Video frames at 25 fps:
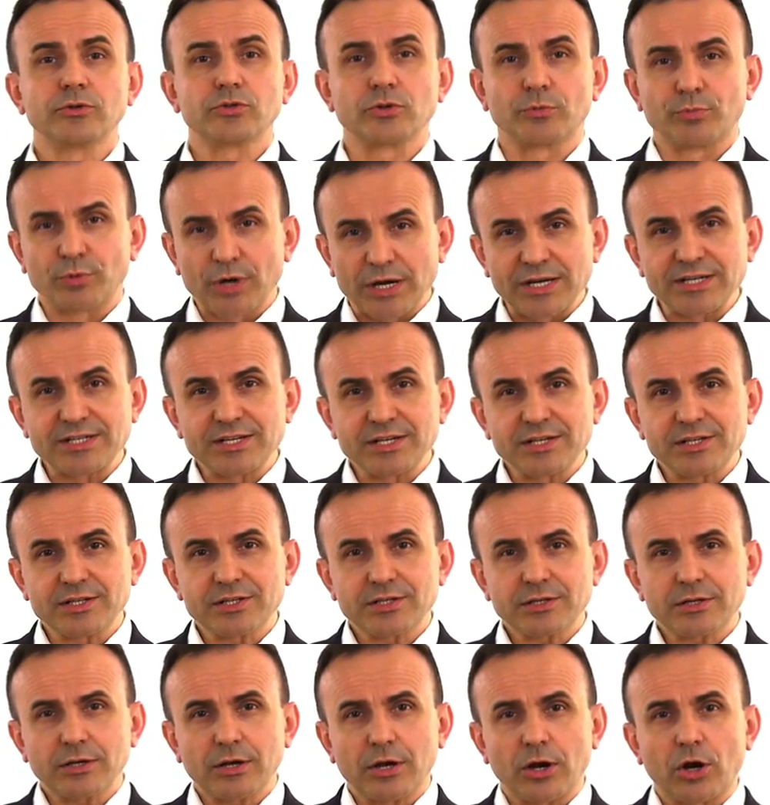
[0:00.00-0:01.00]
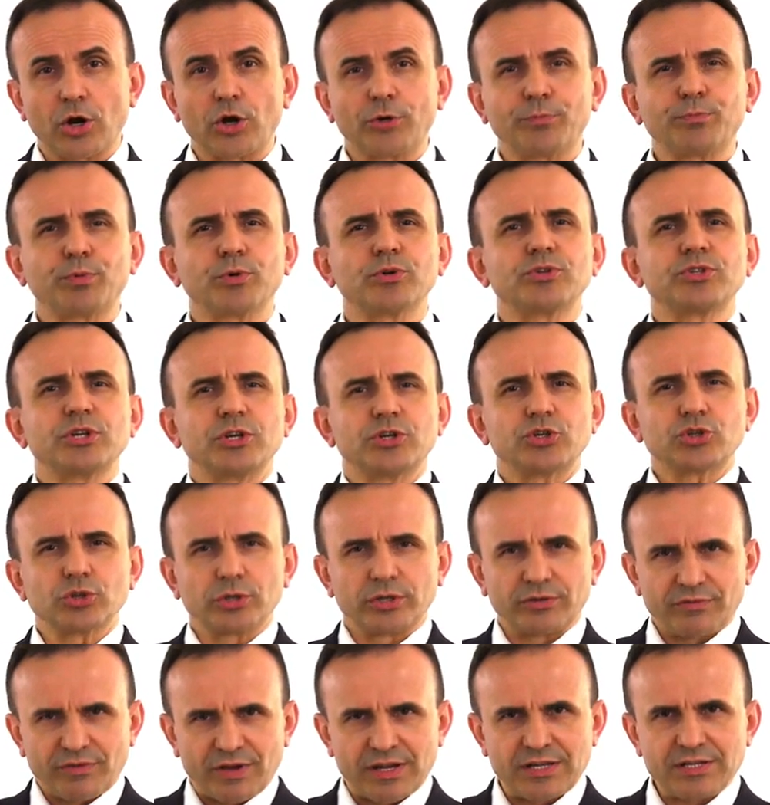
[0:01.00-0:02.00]
Surprises are
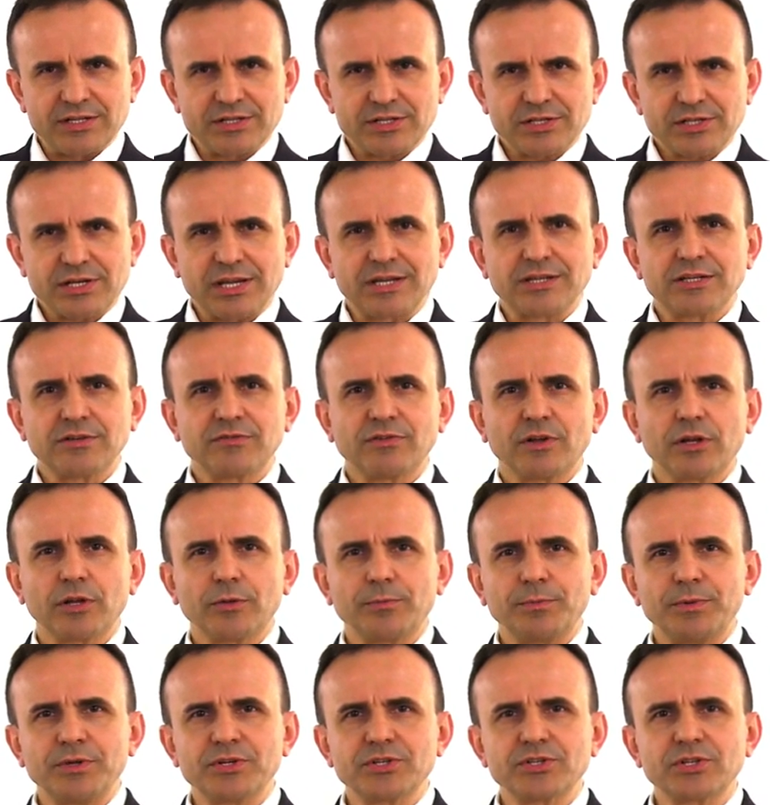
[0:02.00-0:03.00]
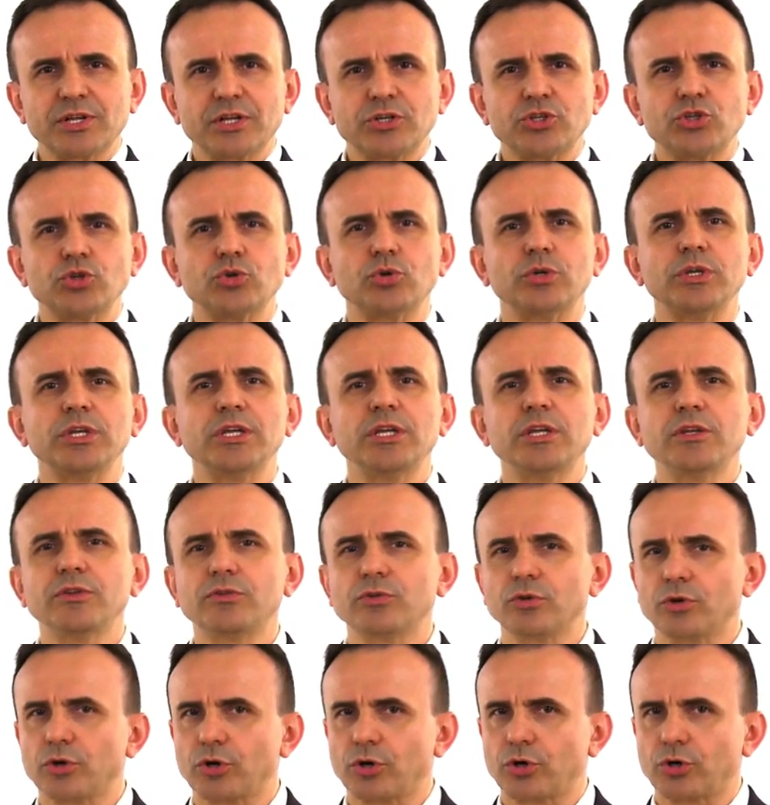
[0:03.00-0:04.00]
potential events and developments that you
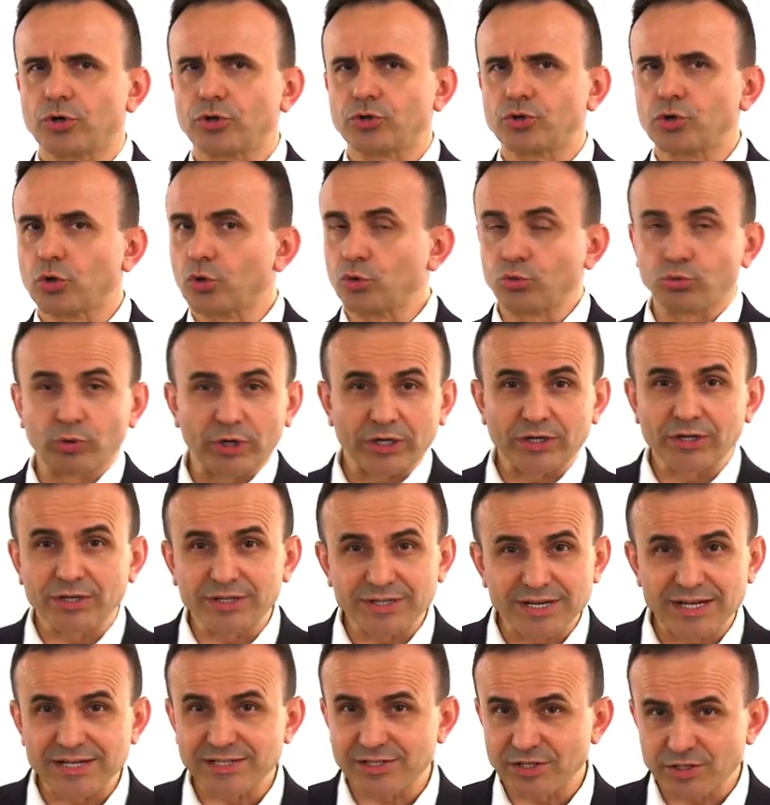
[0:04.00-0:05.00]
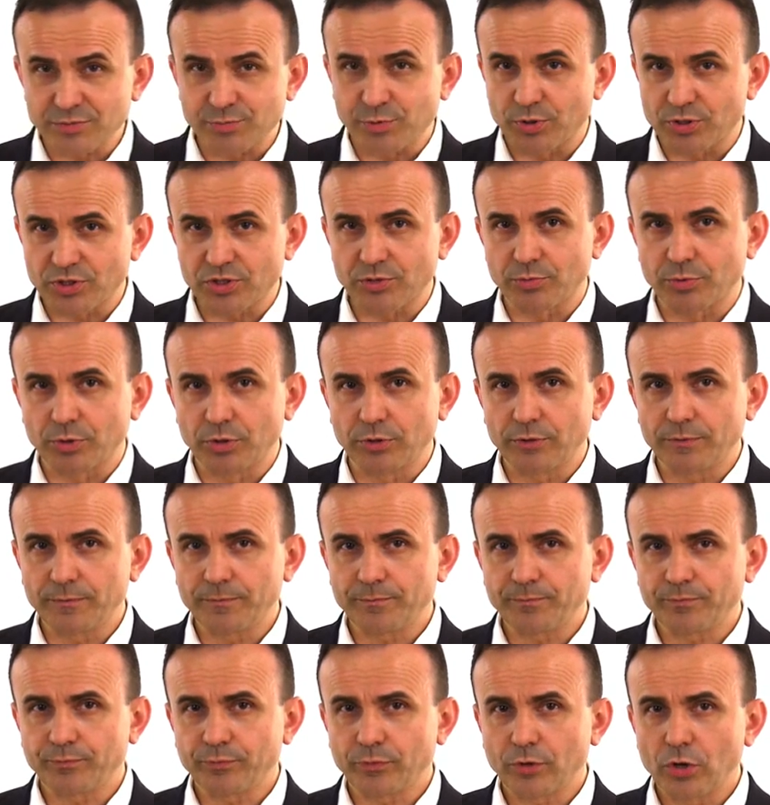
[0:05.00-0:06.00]
either don't recognize as possible
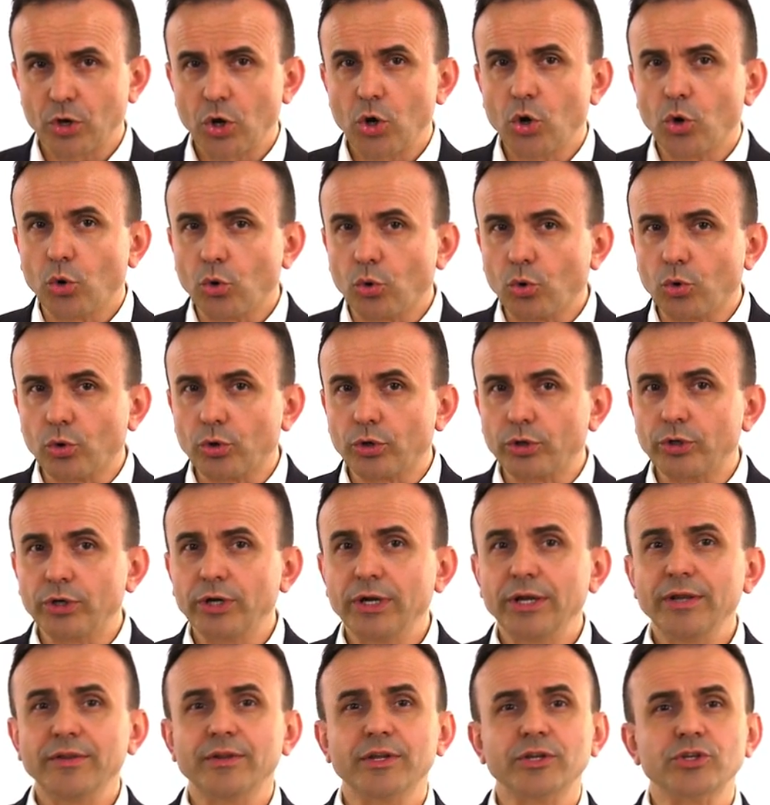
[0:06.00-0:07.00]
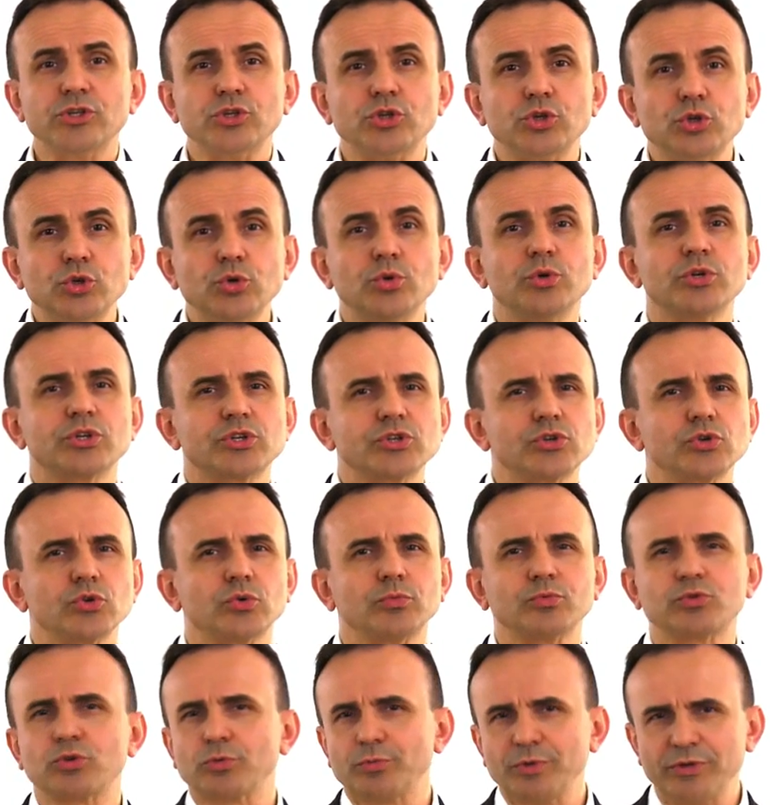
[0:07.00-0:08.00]
or that you
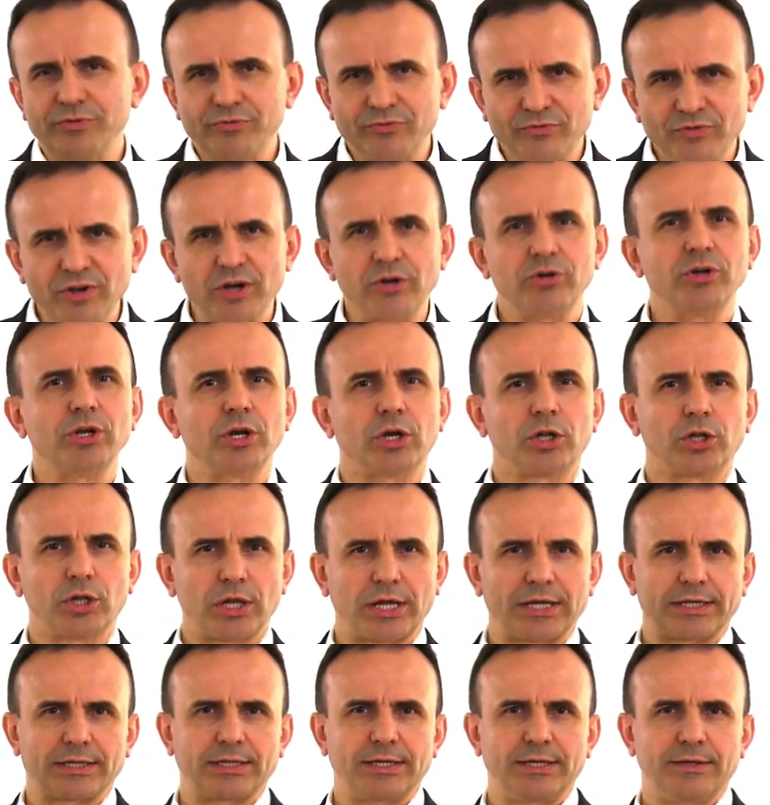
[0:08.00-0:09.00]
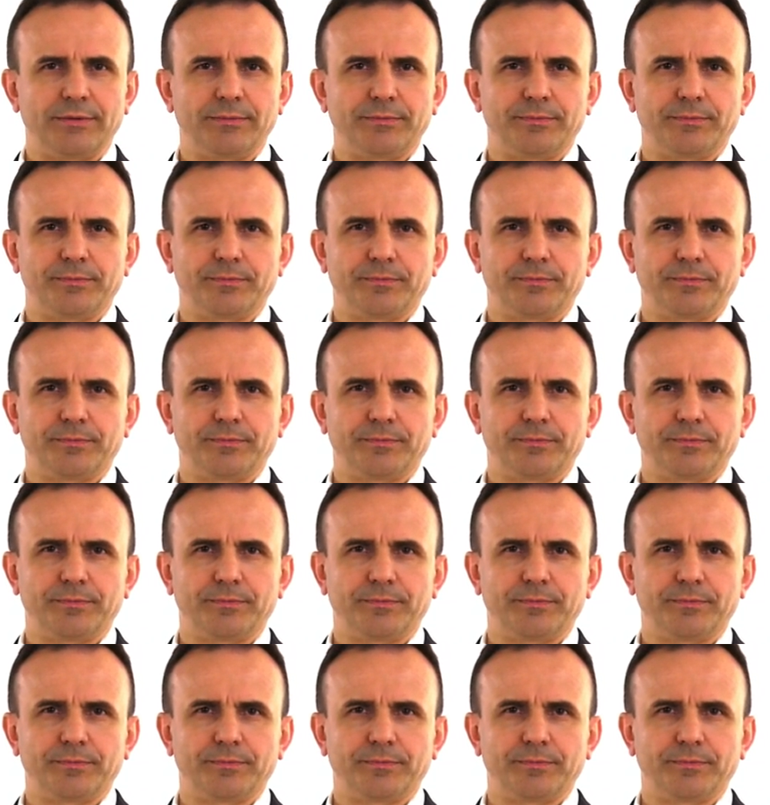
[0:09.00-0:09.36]
assume to be very unlikely.